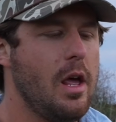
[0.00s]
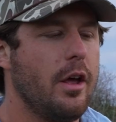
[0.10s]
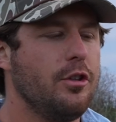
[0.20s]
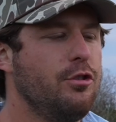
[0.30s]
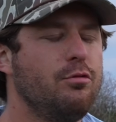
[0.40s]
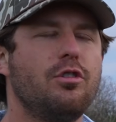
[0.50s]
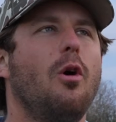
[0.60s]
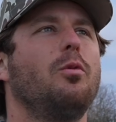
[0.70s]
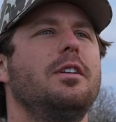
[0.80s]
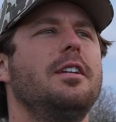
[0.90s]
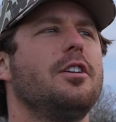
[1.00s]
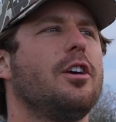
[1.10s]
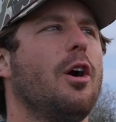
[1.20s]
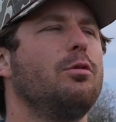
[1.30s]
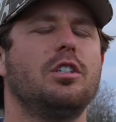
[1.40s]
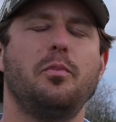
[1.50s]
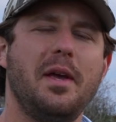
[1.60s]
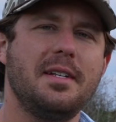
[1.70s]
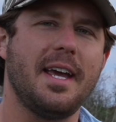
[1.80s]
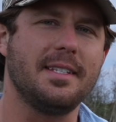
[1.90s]
you don't need to go
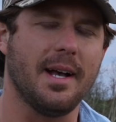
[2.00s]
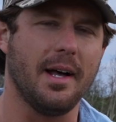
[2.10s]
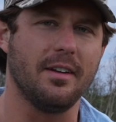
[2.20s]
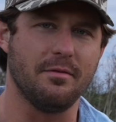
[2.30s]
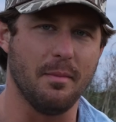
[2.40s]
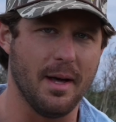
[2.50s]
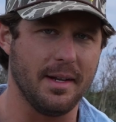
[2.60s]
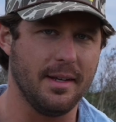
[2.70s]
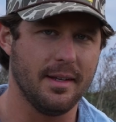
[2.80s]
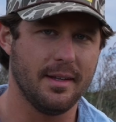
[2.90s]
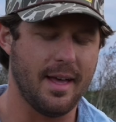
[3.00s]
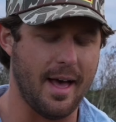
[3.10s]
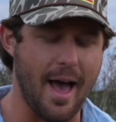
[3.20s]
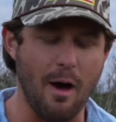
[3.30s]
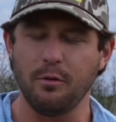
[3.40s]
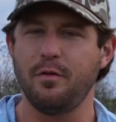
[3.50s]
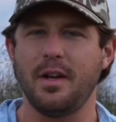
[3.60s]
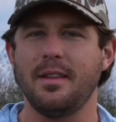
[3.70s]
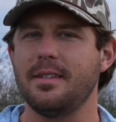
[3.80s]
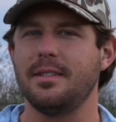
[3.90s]
spend a ton of money
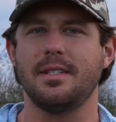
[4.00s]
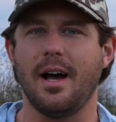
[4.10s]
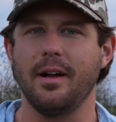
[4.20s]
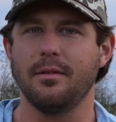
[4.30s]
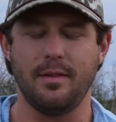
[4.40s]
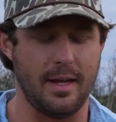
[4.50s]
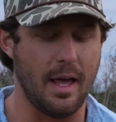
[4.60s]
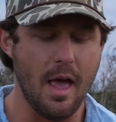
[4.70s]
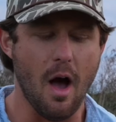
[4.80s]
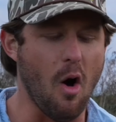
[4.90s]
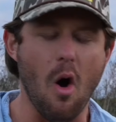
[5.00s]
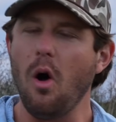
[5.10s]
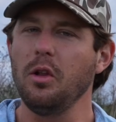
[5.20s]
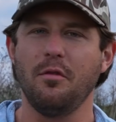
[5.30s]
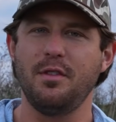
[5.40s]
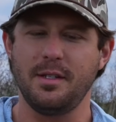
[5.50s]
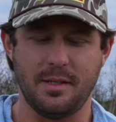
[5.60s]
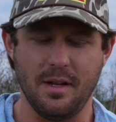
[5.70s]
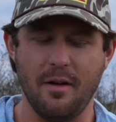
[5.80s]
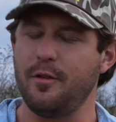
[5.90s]
outfitting this entire thing. All of this
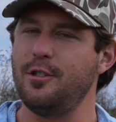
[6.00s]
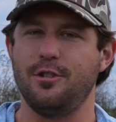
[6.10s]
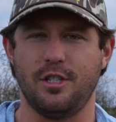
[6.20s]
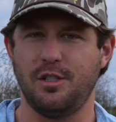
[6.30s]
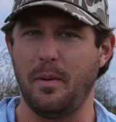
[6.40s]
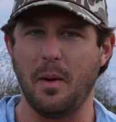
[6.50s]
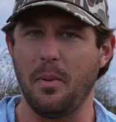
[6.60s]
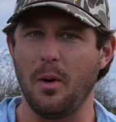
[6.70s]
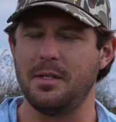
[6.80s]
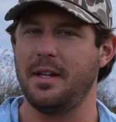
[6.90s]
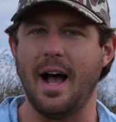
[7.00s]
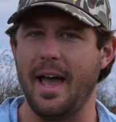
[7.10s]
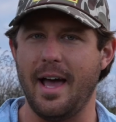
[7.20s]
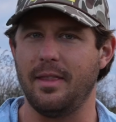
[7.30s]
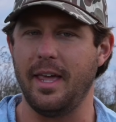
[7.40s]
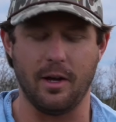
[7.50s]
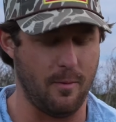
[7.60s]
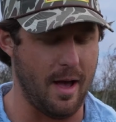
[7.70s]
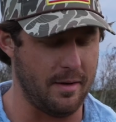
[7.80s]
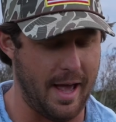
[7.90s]
stuff is just spare parts that I had laying
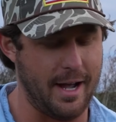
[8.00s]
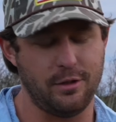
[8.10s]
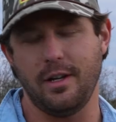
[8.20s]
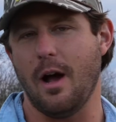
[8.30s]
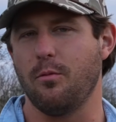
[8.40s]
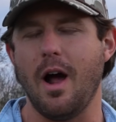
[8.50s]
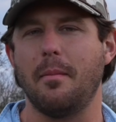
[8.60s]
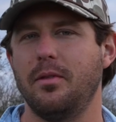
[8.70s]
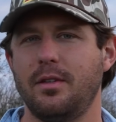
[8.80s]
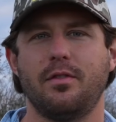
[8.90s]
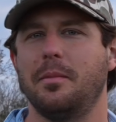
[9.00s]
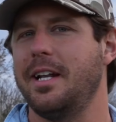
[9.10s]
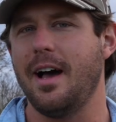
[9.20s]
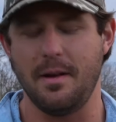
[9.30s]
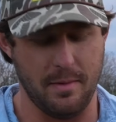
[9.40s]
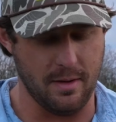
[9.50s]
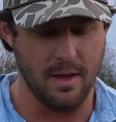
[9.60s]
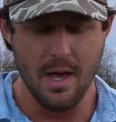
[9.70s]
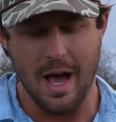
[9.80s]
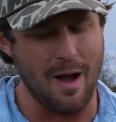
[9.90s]
around. Actually, I robbed this from a 9mm.
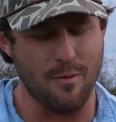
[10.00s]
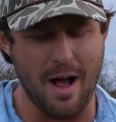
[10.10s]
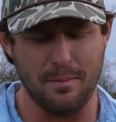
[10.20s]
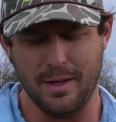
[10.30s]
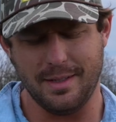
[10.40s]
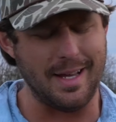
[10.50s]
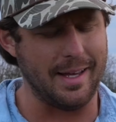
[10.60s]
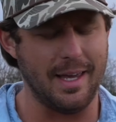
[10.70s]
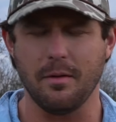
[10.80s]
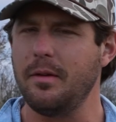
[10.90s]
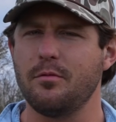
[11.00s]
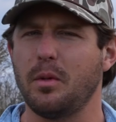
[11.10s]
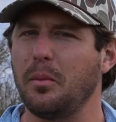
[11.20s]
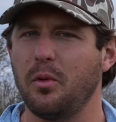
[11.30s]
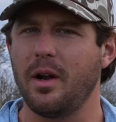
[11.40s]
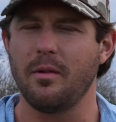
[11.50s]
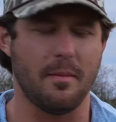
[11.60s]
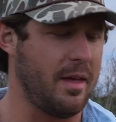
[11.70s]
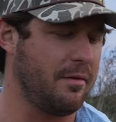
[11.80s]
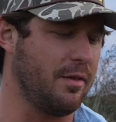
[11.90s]
I robbed this, I can't even remember what I
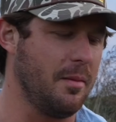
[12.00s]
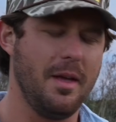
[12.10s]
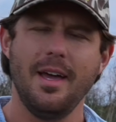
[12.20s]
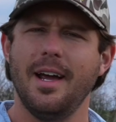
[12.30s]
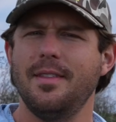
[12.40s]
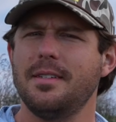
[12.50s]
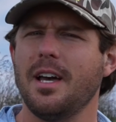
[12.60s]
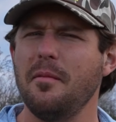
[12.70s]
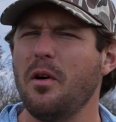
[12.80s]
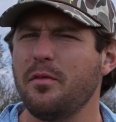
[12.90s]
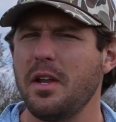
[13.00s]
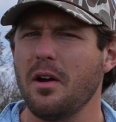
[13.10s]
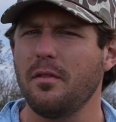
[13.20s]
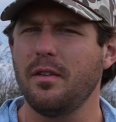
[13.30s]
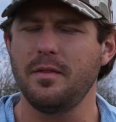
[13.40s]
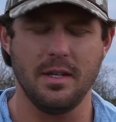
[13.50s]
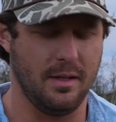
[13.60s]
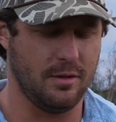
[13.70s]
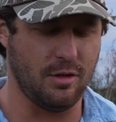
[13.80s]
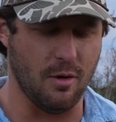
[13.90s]
robbed that from, and this came off an
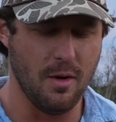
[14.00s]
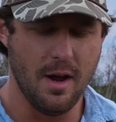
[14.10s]
AR-15. So